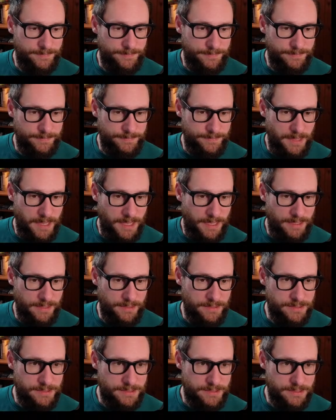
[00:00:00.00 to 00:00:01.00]
Yeah, it
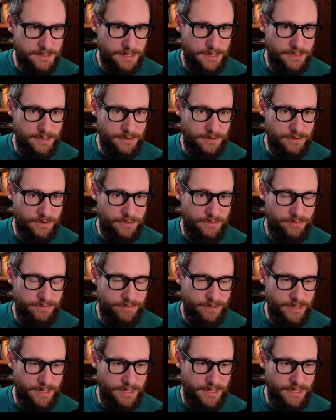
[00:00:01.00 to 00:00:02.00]
looks kind of
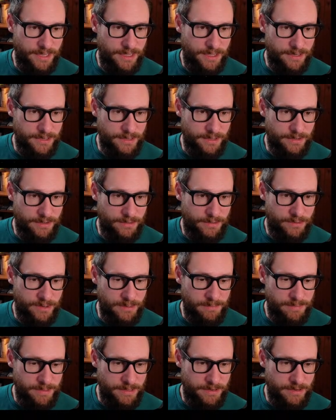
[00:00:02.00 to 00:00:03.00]
freaky, kind of
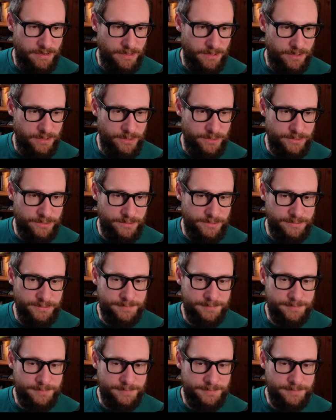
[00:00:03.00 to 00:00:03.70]
creepy, kind of cool.